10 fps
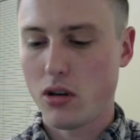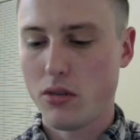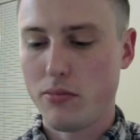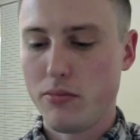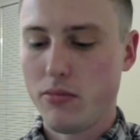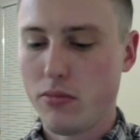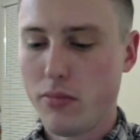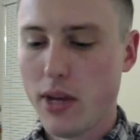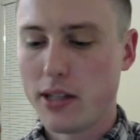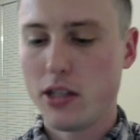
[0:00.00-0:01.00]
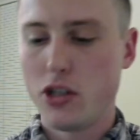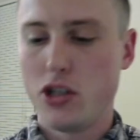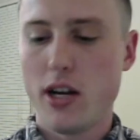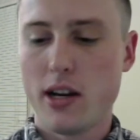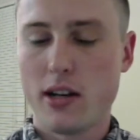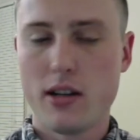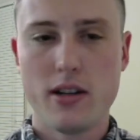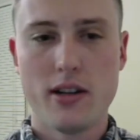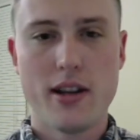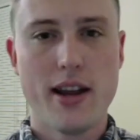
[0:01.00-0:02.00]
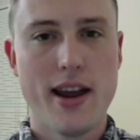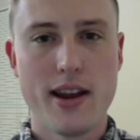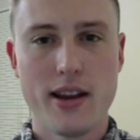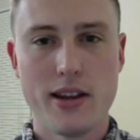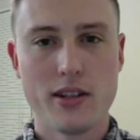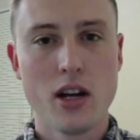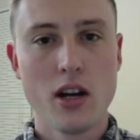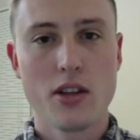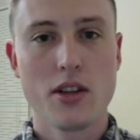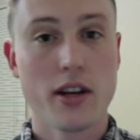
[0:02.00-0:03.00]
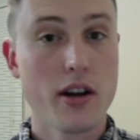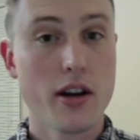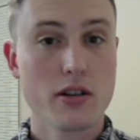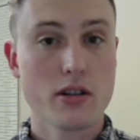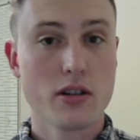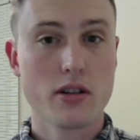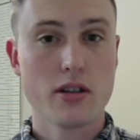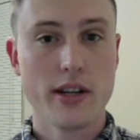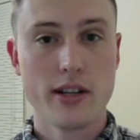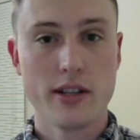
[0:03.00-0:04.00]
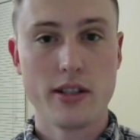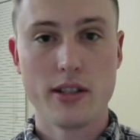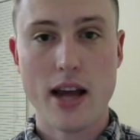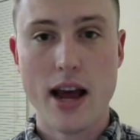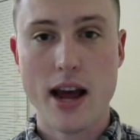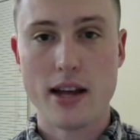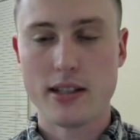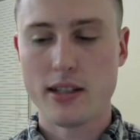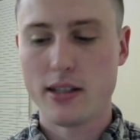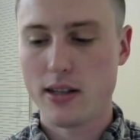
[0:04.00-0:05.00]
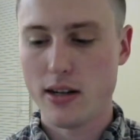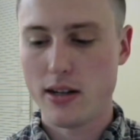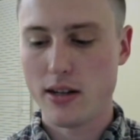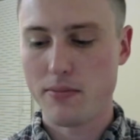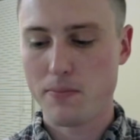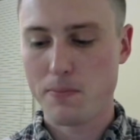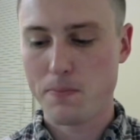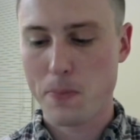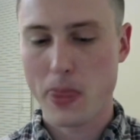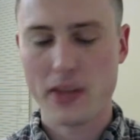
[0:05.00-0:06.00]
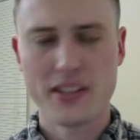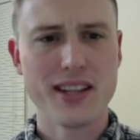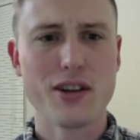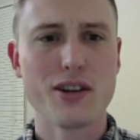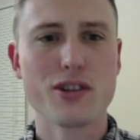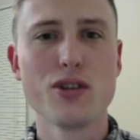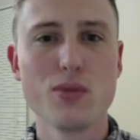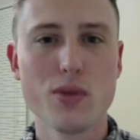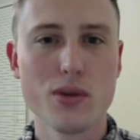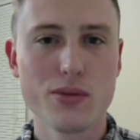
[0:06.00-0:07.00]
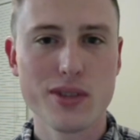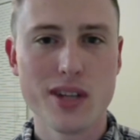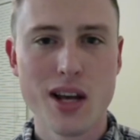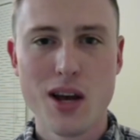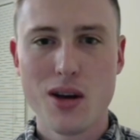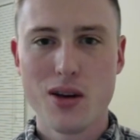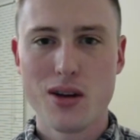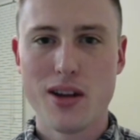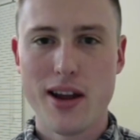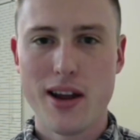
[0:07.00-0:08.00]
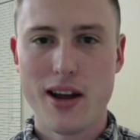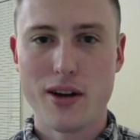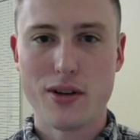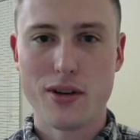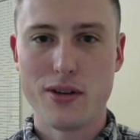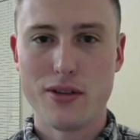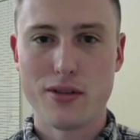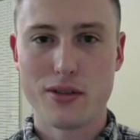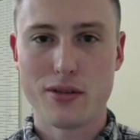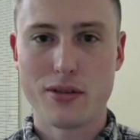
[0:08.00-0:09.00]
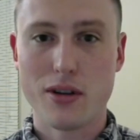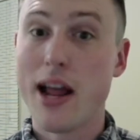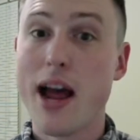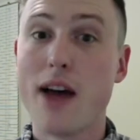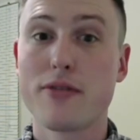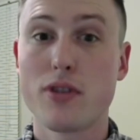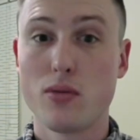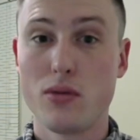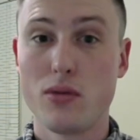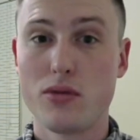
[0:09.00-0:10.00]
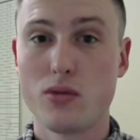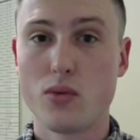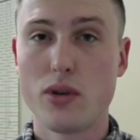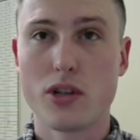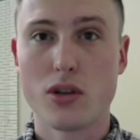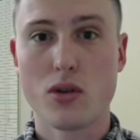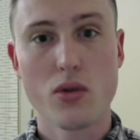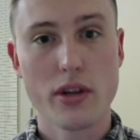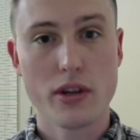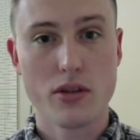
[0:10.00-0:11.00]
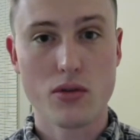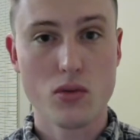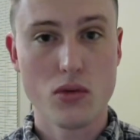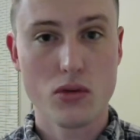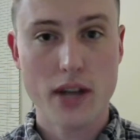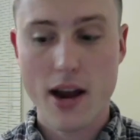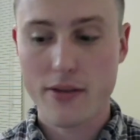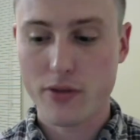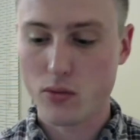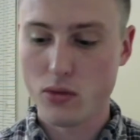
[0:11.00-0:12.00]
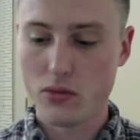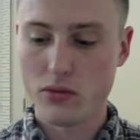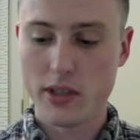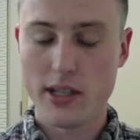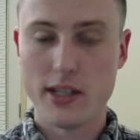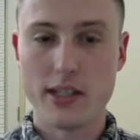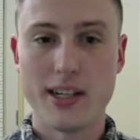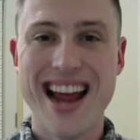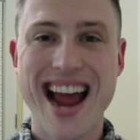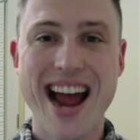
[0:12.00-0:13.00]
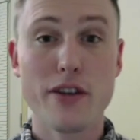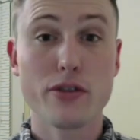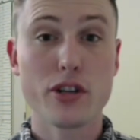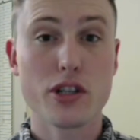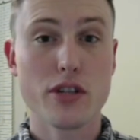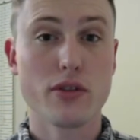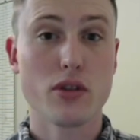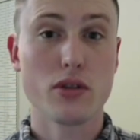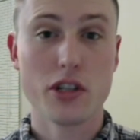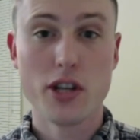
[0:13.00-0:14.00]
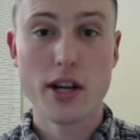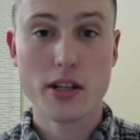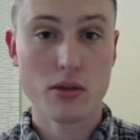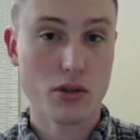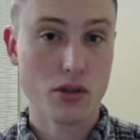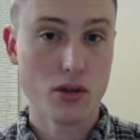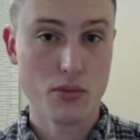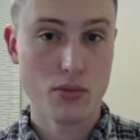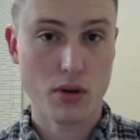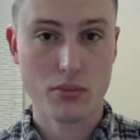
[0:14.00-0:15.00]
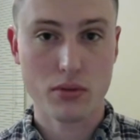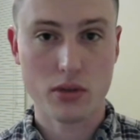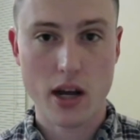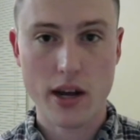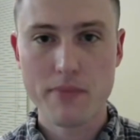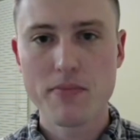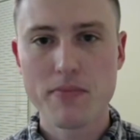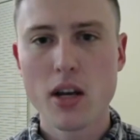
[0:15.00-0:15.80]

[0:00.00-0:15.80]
our medicine check, and the character is at, say they're at 2 wounds, or they're at half their wounds, which according to the rules, half their wounds is an average difficulty check, so it's 2 purple die.